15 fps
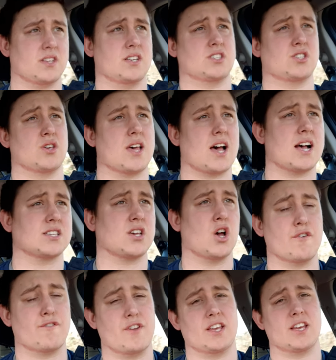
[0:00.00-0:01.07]
so that's
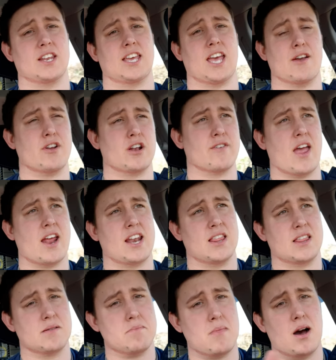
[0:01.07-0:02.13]
hopefully going to get rid of any
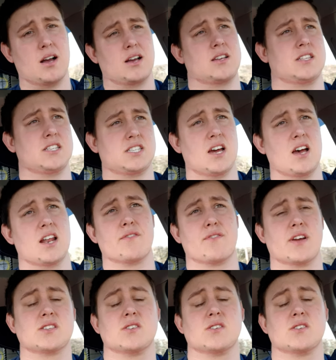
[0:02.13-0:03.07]
of the muck, the dirt, and everything.